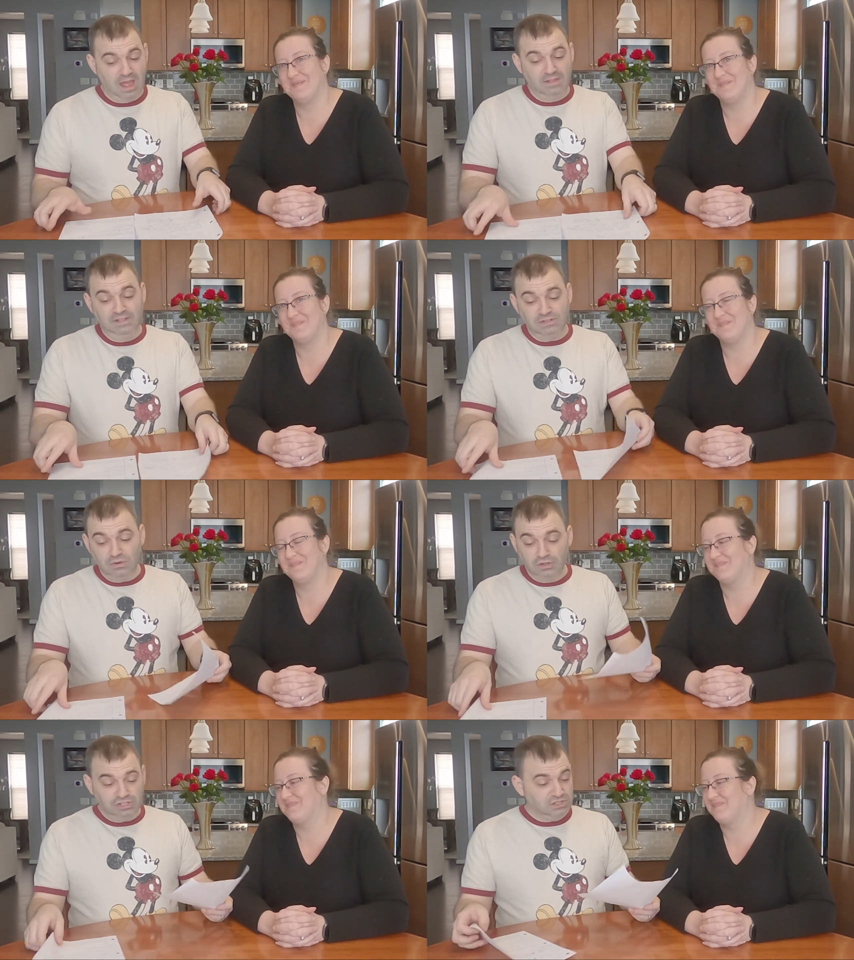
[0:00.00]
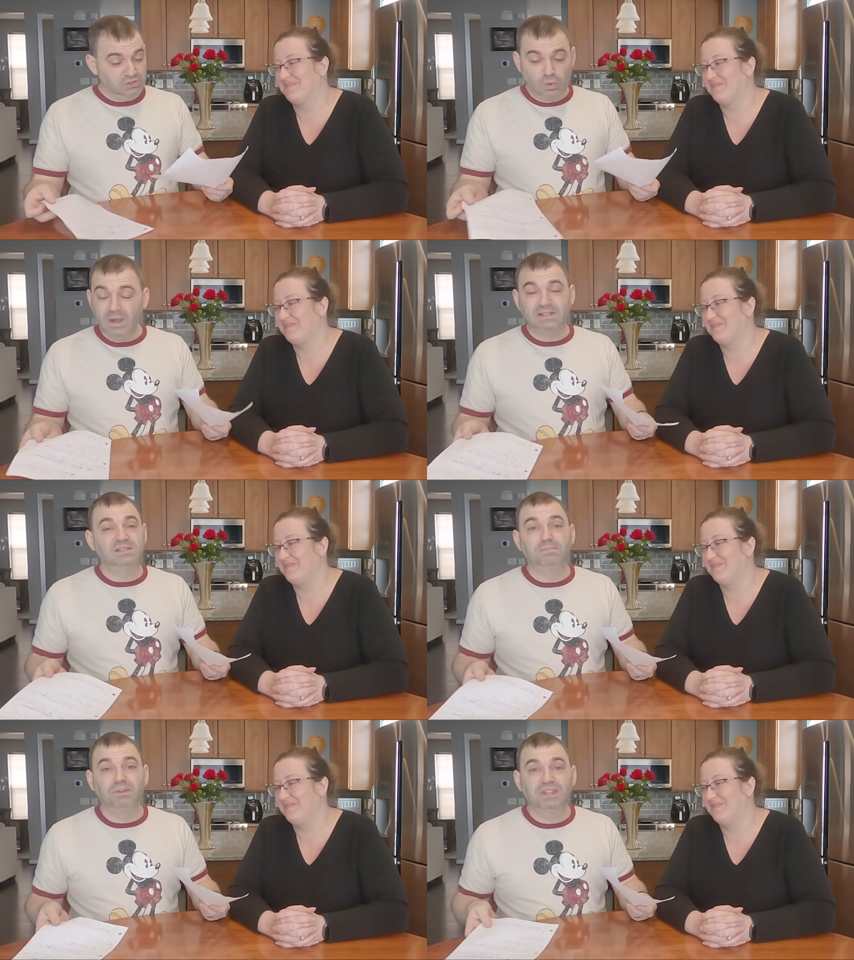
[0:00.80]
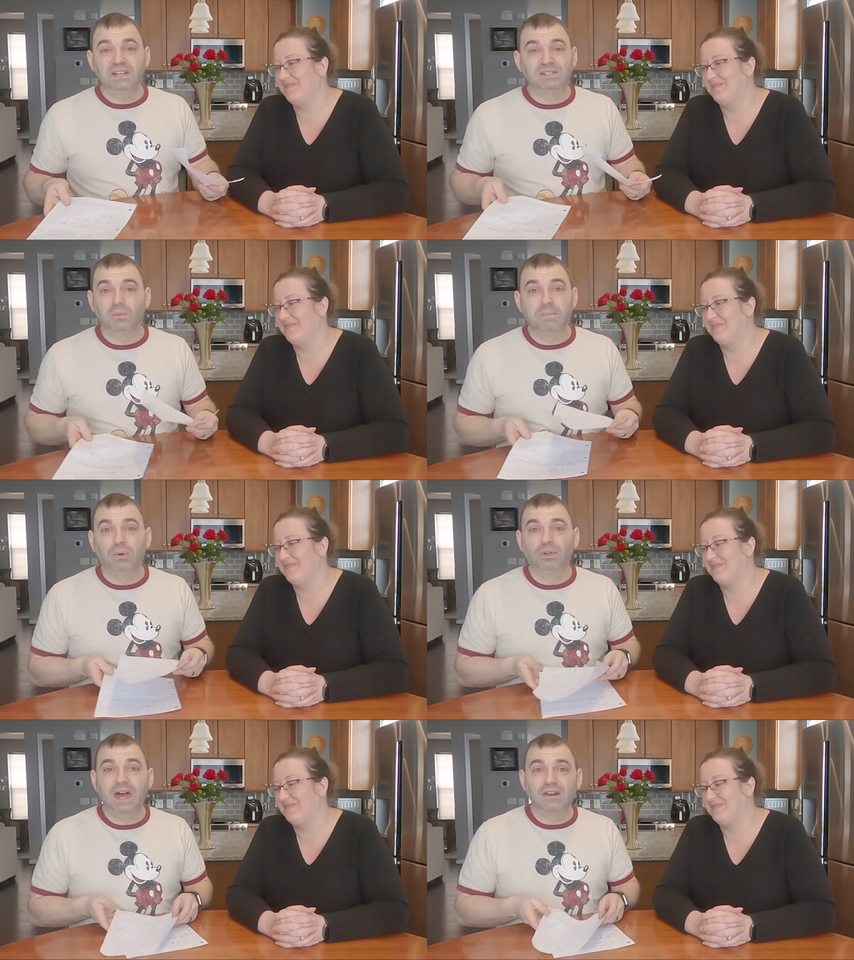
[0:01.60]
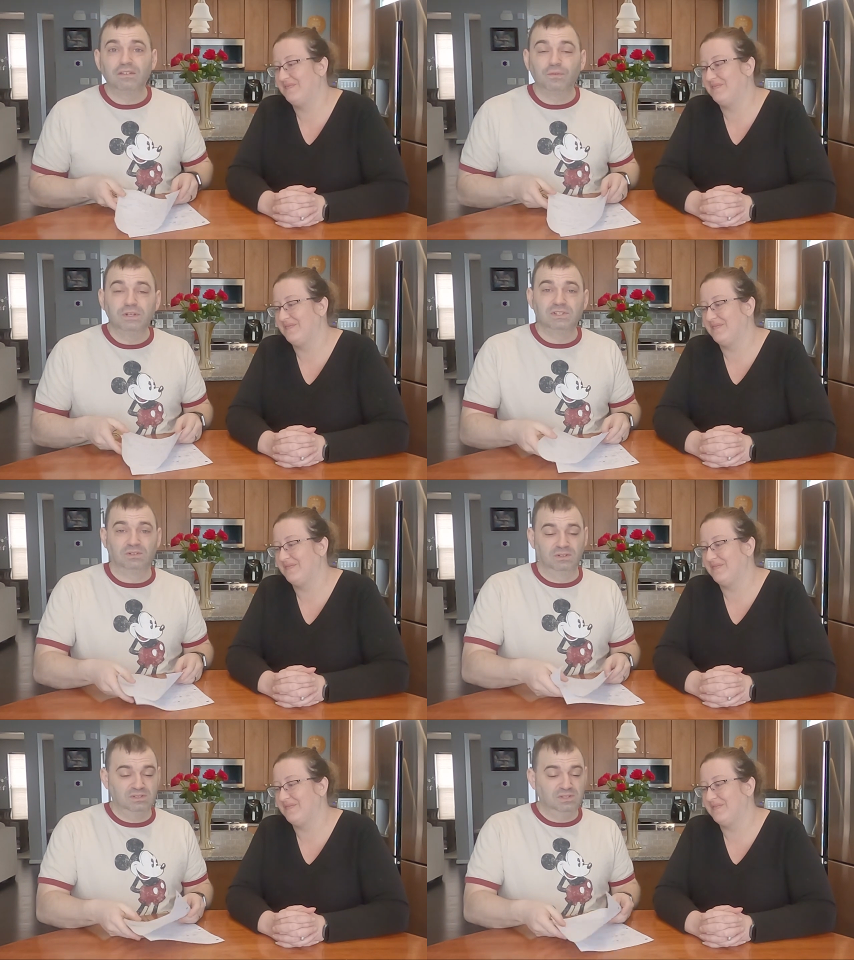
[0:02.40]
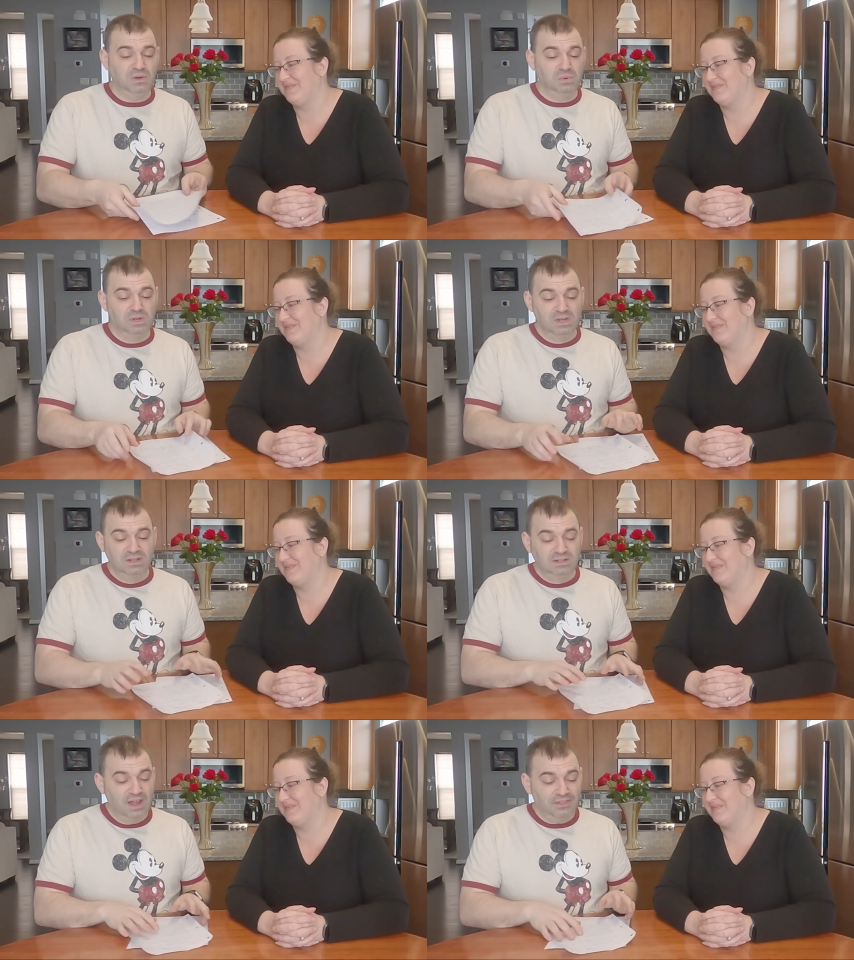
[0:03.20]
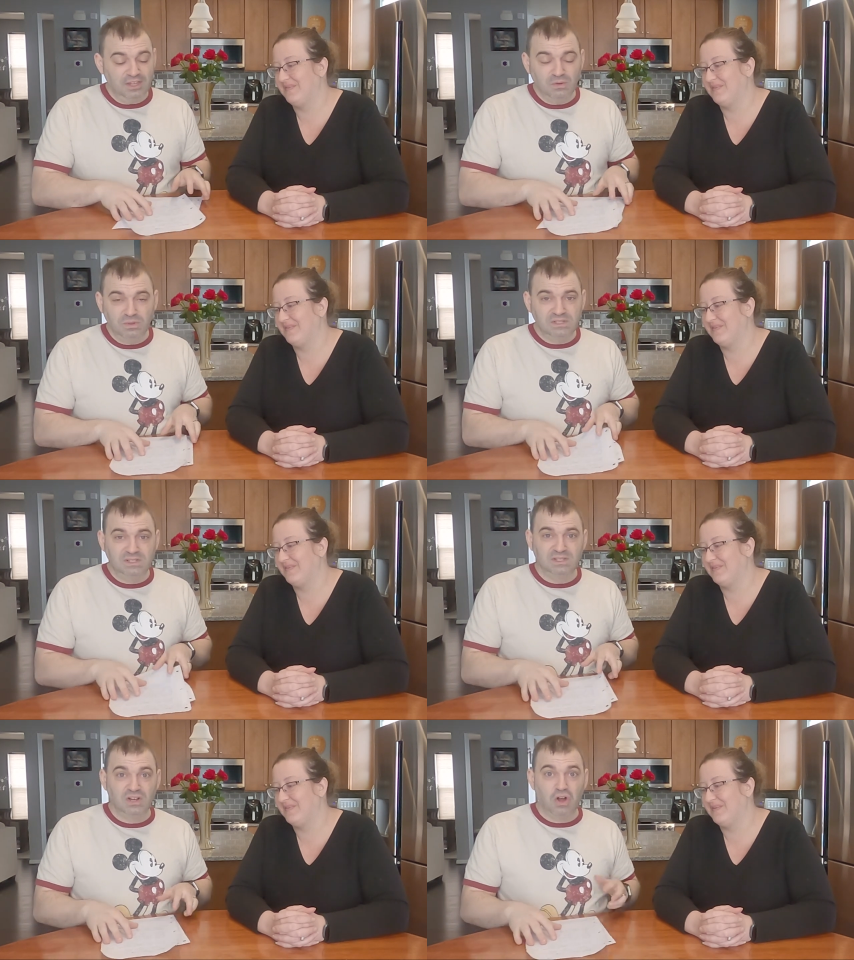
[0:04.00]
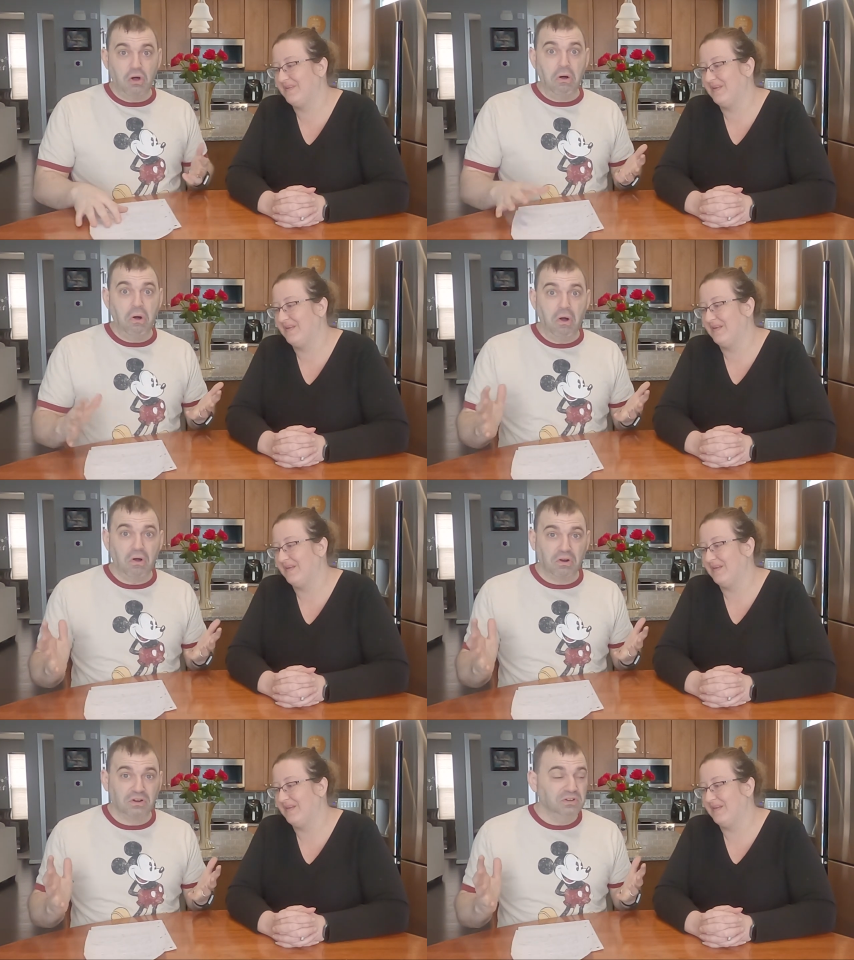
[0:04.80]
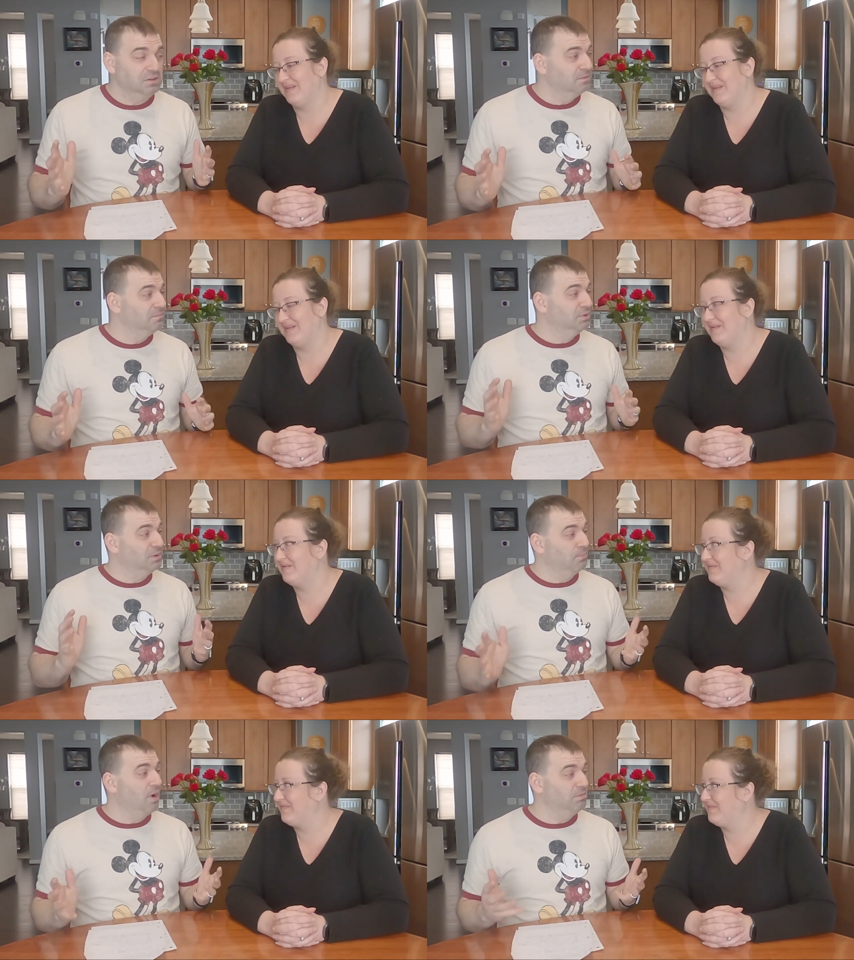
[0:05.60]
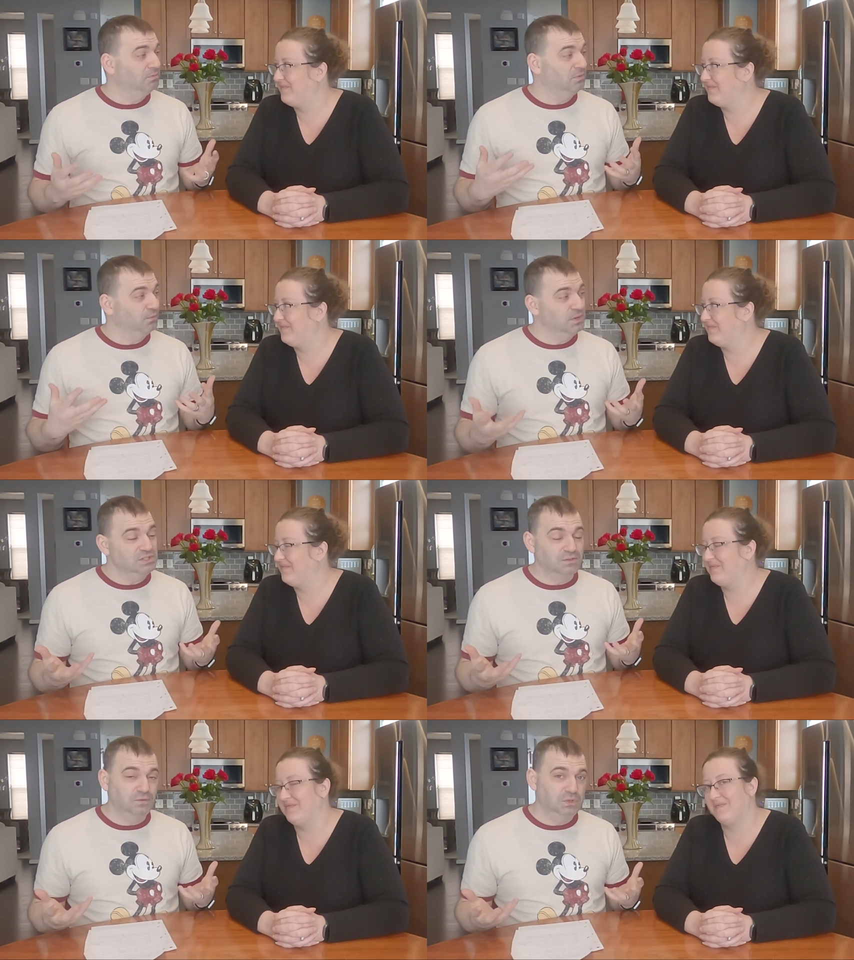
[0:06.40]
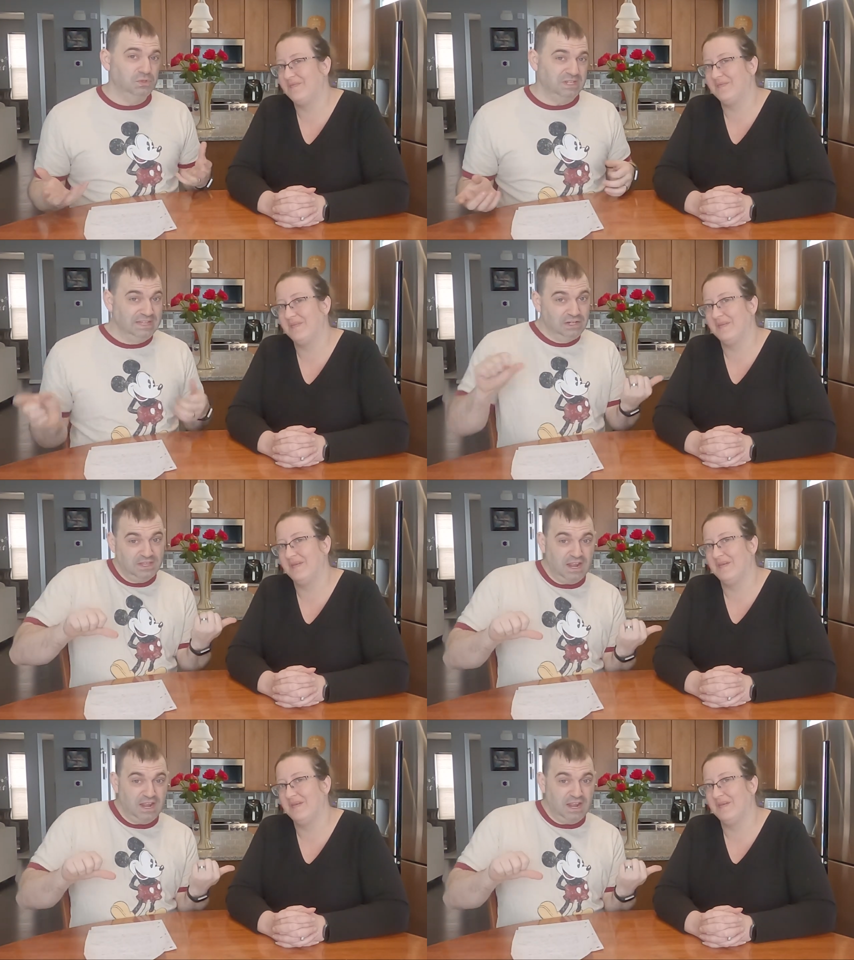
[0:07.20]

Speaker 1: And these are all just quick, simple things that we pulled out of the freezer. So nothing was hard, but the problem with freezer foods into